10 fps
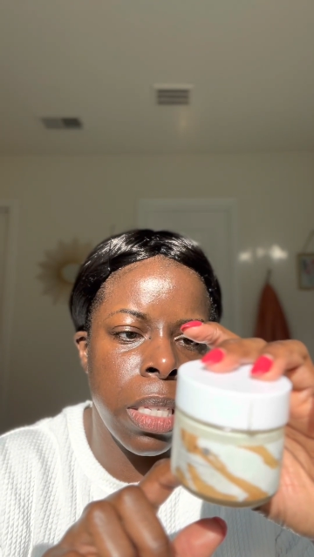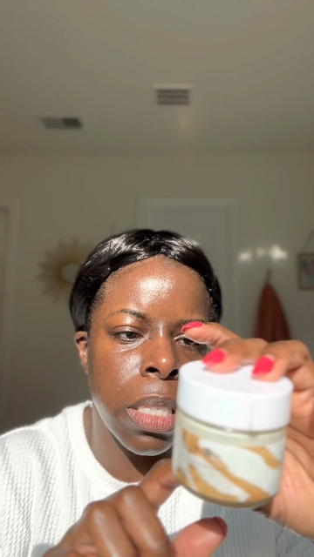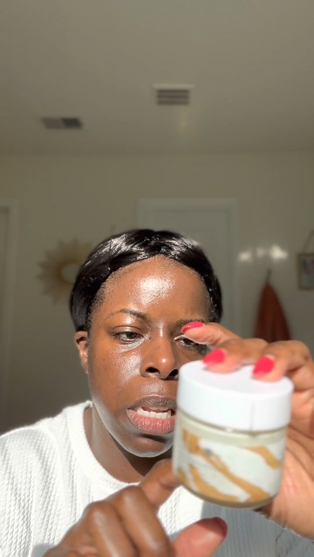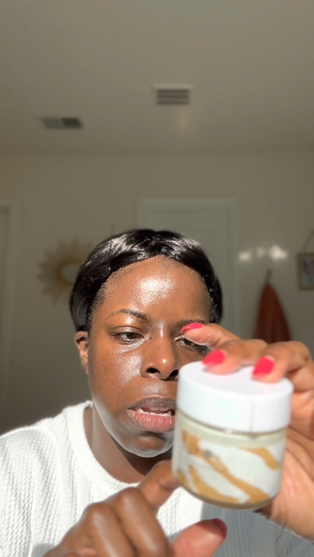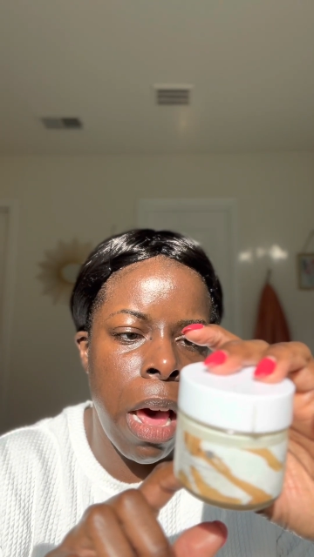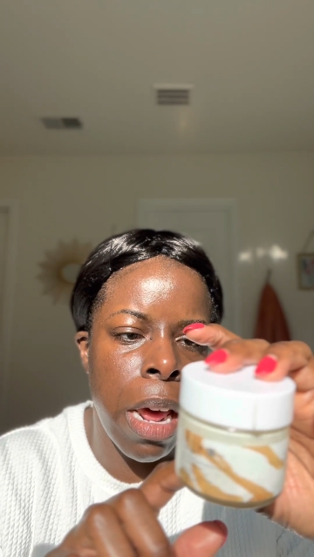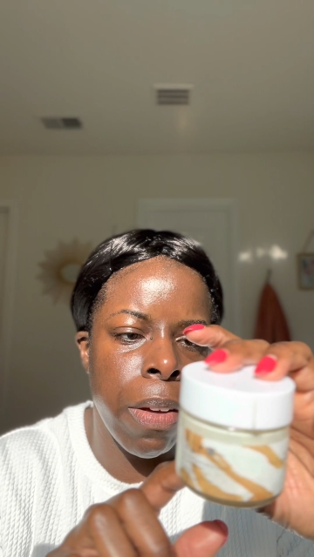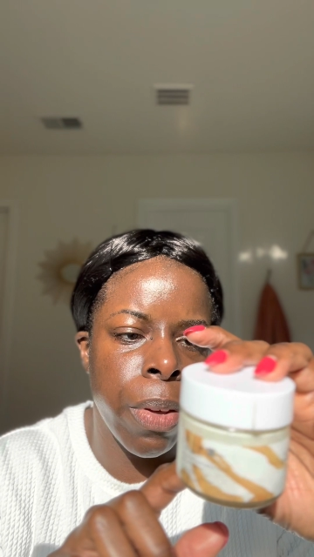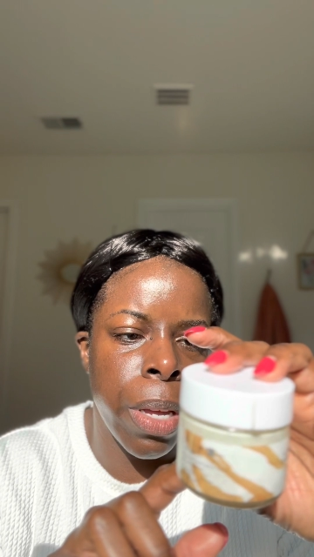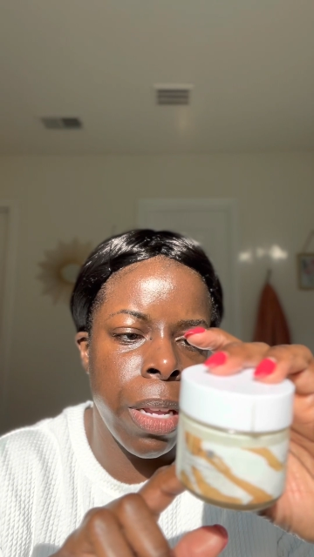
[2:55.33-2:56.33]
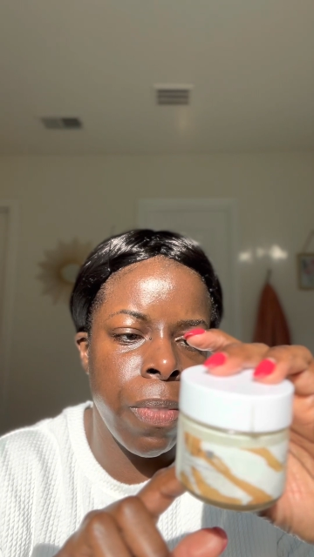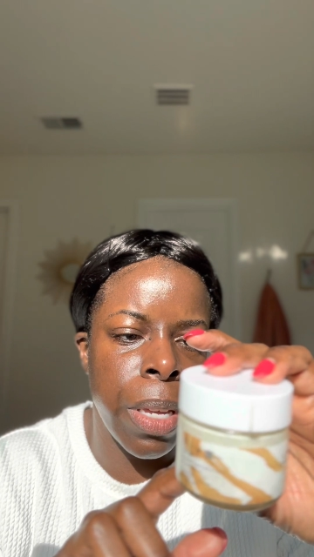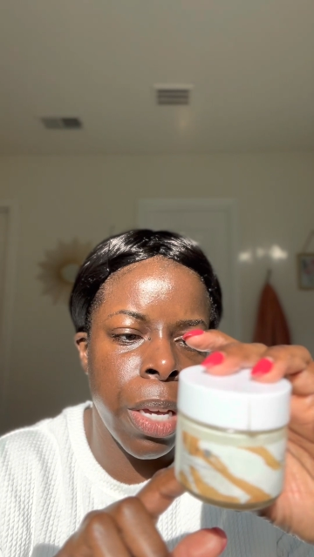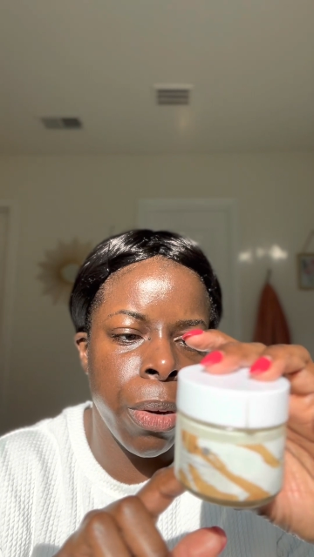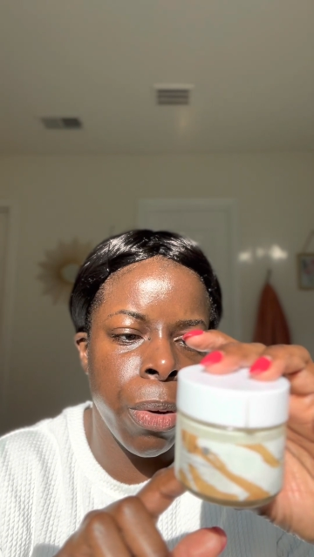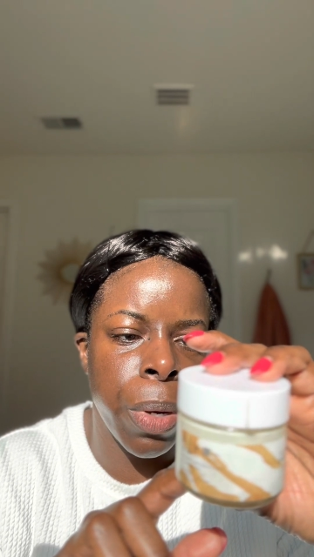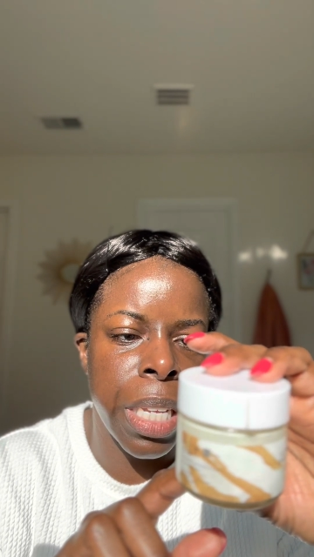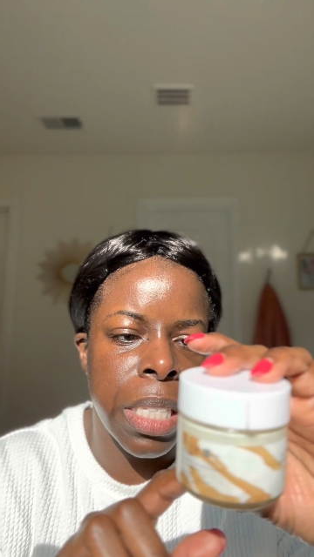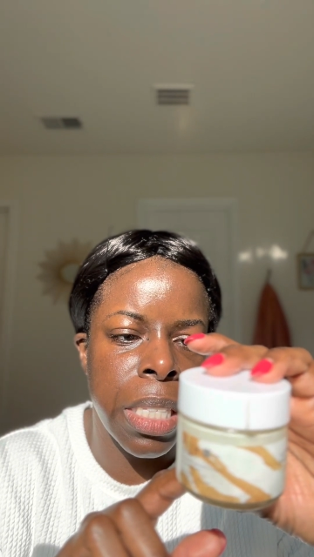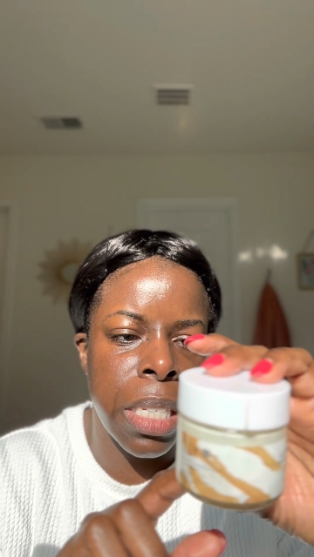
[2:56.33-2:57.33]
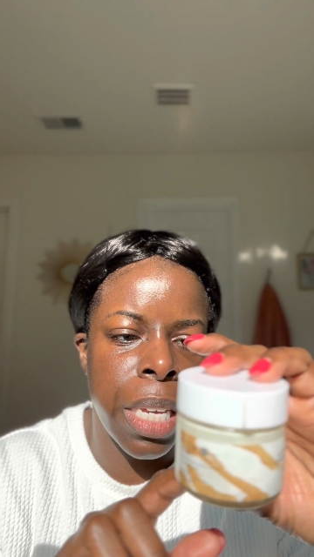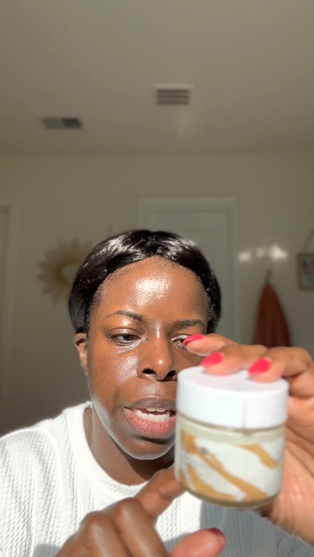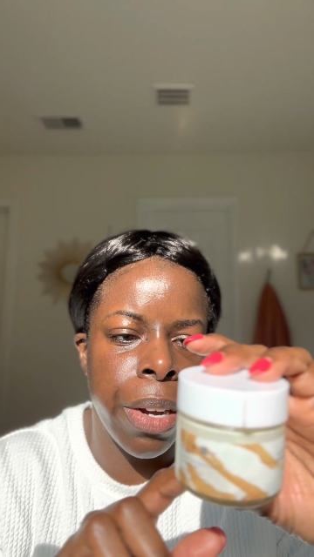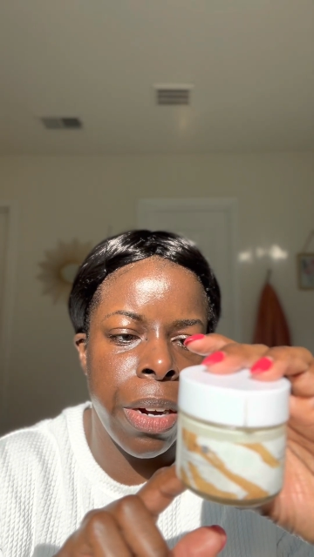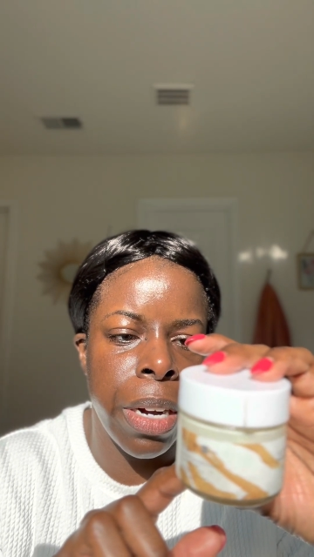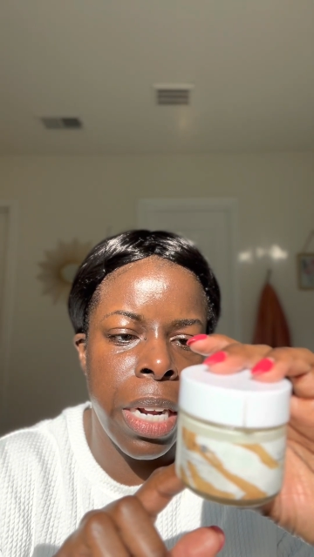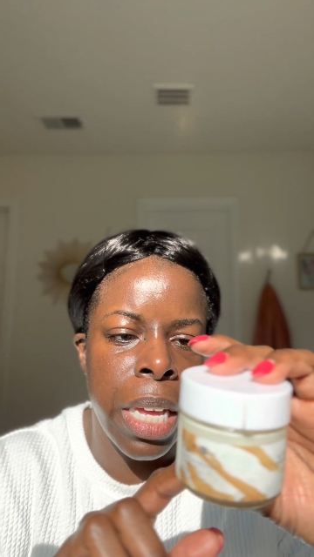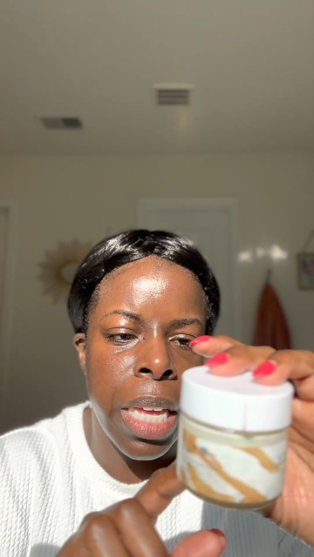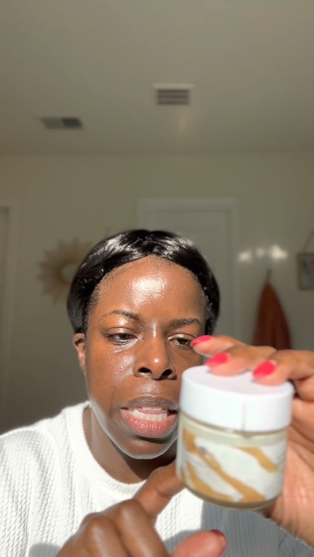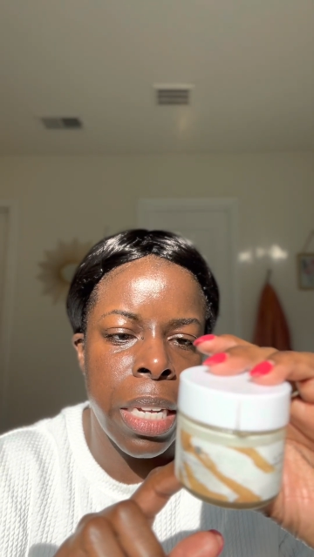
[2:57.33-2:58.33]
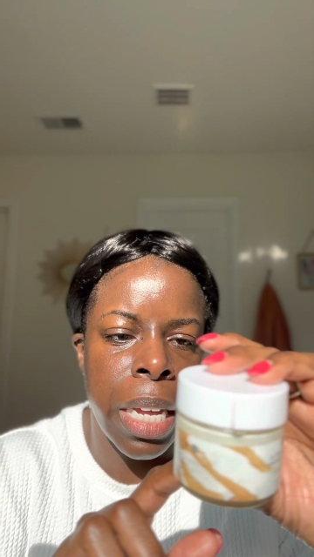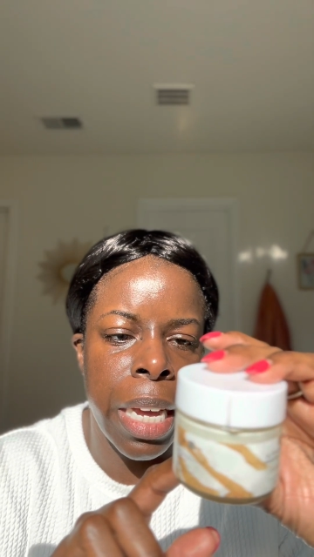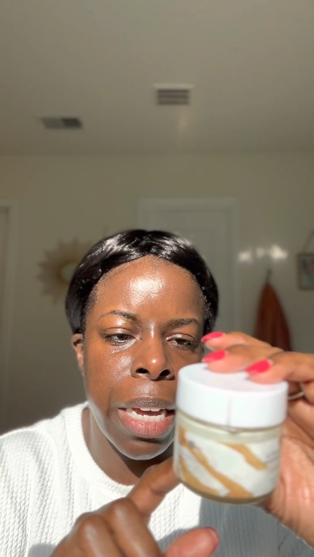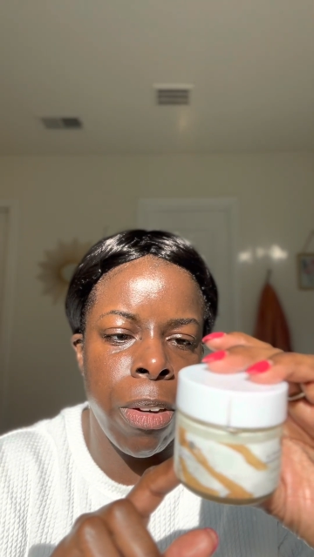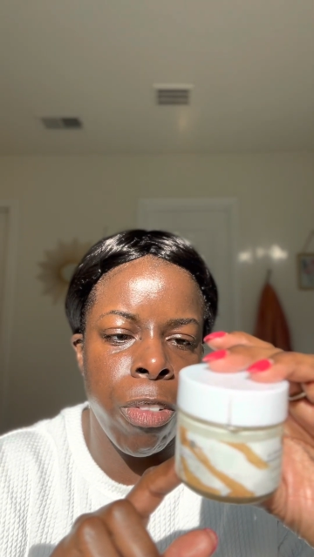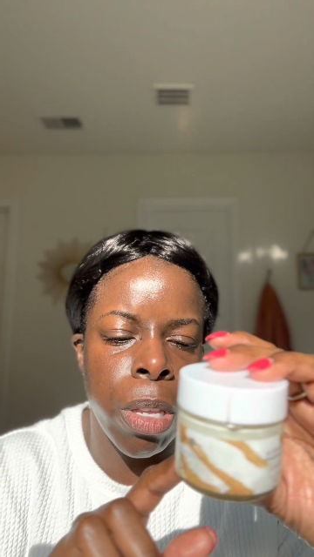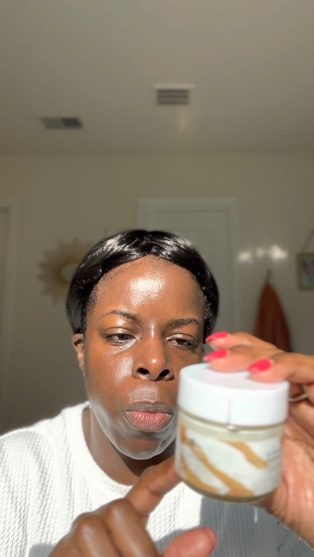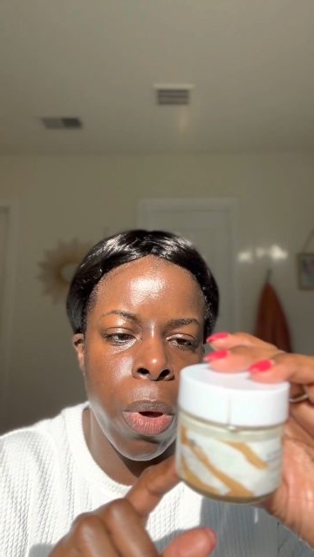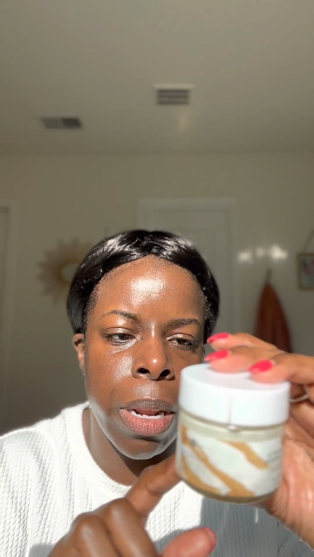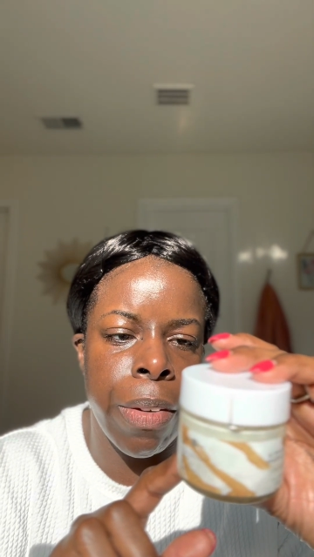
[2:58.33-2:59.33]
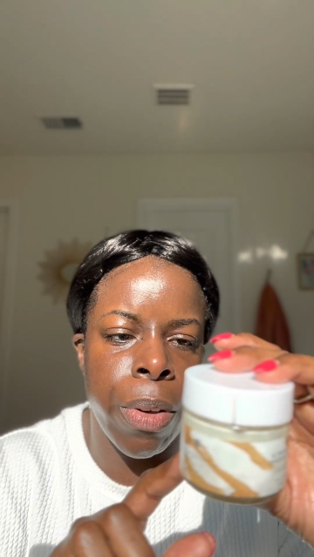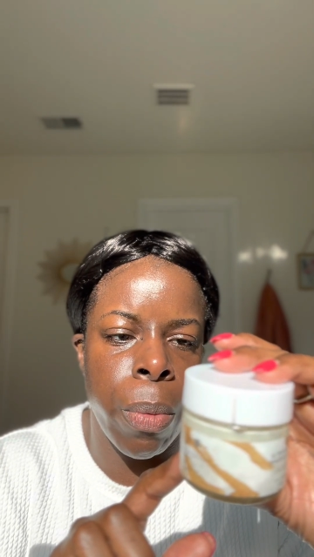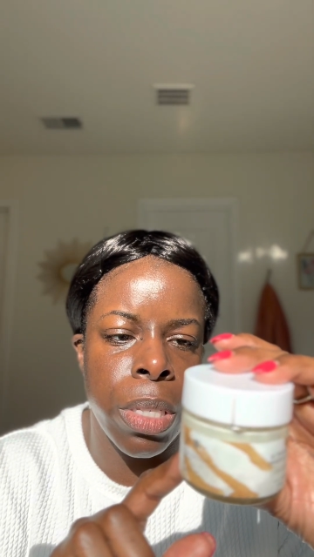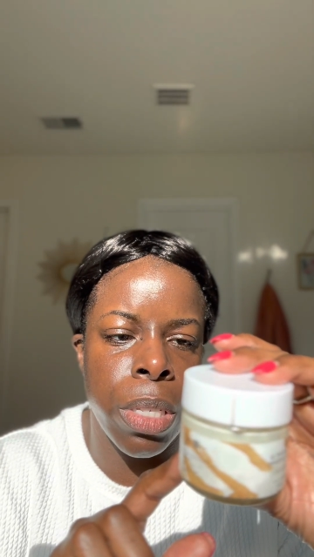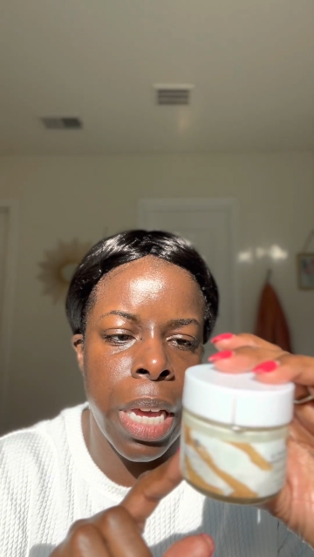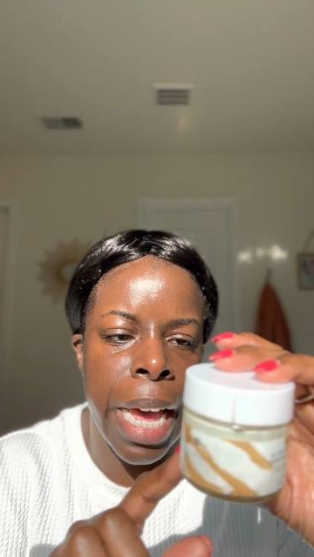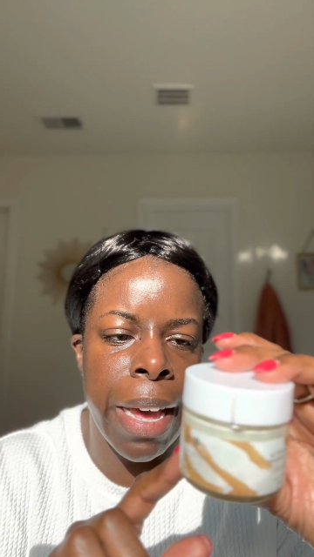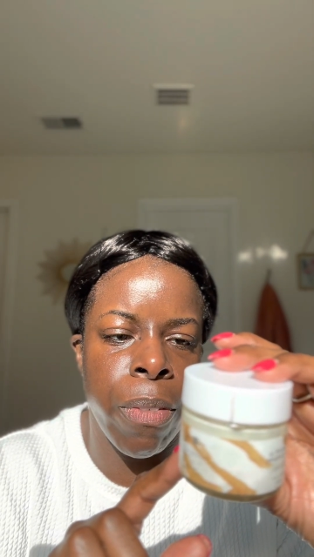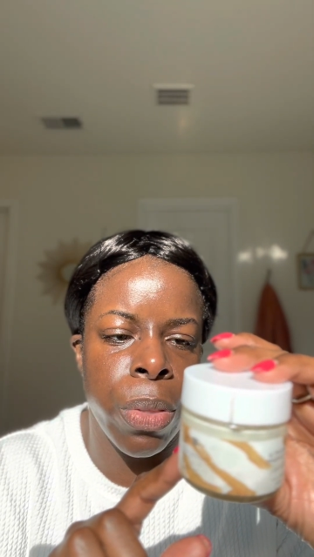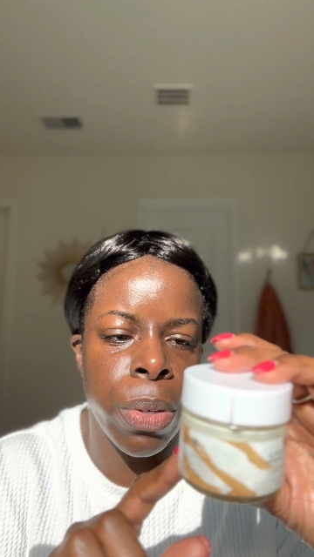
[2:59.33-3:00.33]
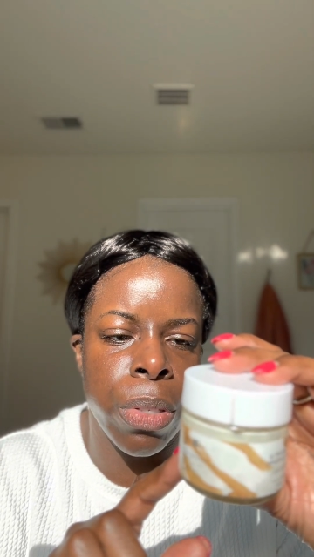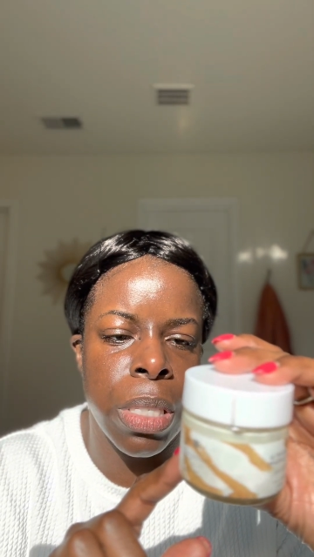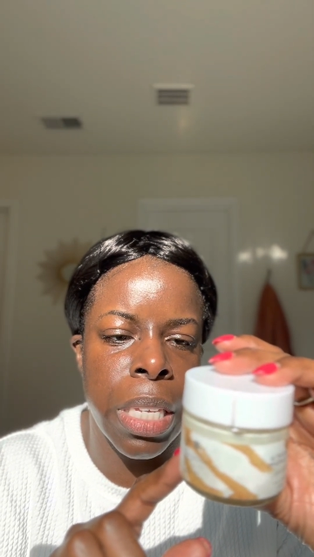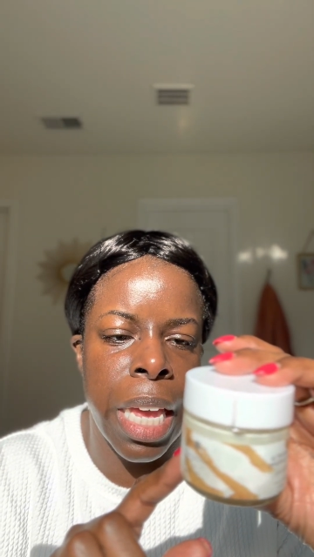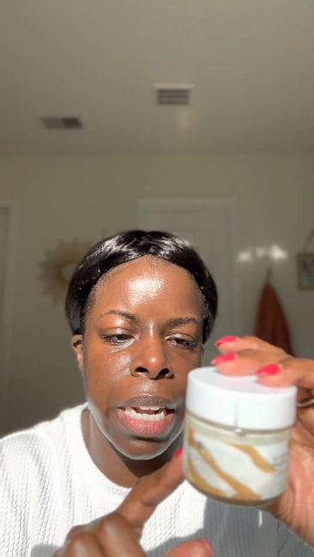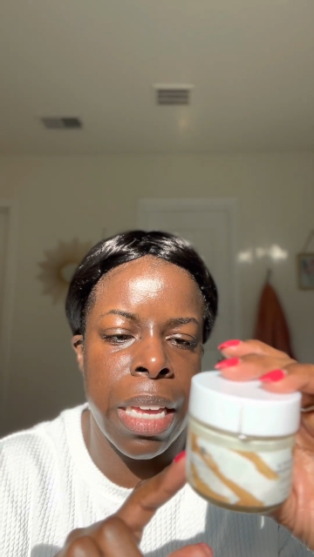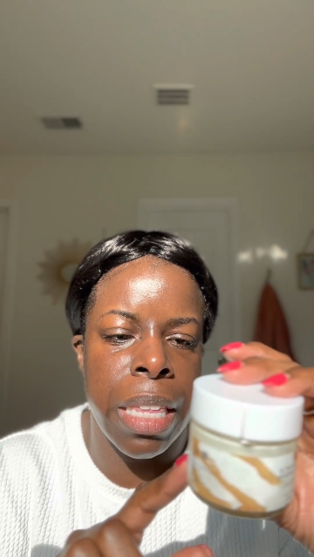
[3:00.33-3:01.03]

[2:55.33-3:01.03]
It's a lot of good ingredients in here that I really want everyone to have on their skin, and